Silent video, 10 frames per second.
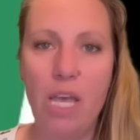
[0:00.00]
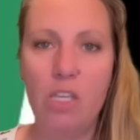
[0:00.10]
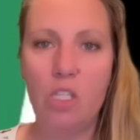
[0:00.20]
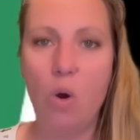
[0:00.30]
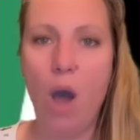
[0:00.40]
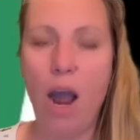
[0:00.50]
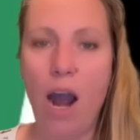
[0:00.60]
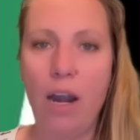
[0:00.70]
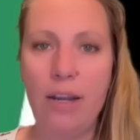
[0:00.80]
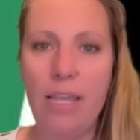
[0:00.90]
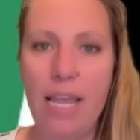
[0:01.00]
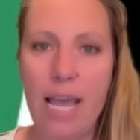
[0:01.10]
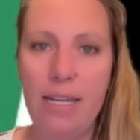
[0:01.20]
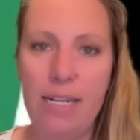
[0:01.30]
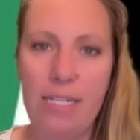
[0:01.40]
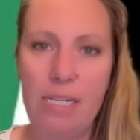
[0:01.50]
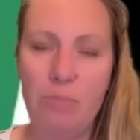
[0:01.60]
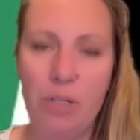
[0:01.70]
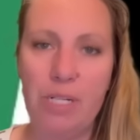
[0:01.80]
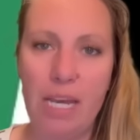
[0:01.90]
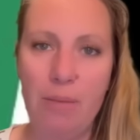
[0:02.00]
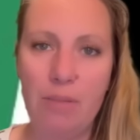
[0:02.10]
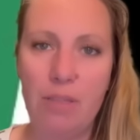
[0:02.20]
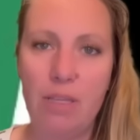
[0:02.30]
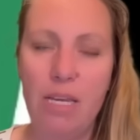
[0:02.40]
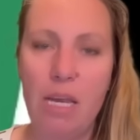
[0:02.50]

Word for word: So are they at a deeper depth?